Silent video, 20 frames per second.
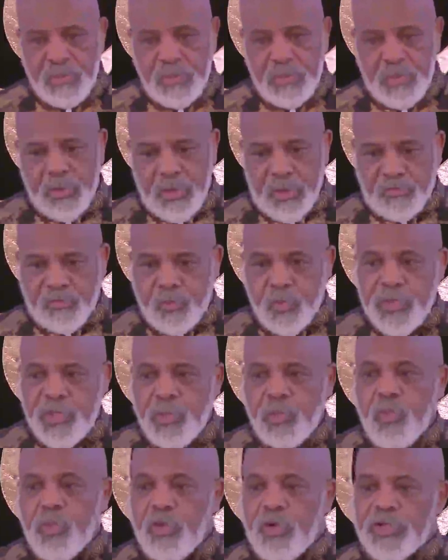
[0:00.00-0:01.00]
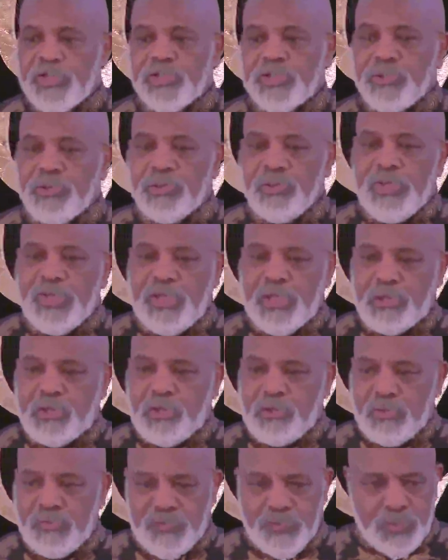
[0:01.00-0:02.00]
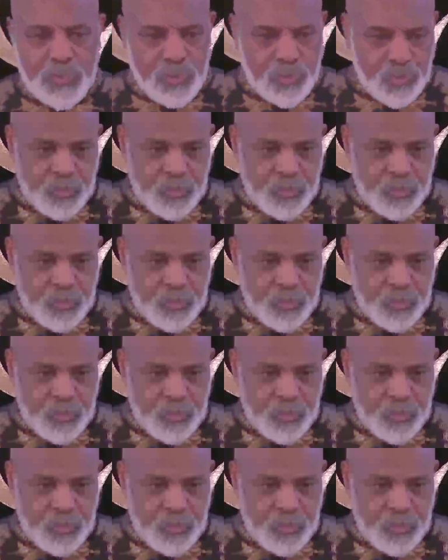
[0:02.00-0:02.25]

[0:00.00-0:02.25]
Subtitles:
If we were to interview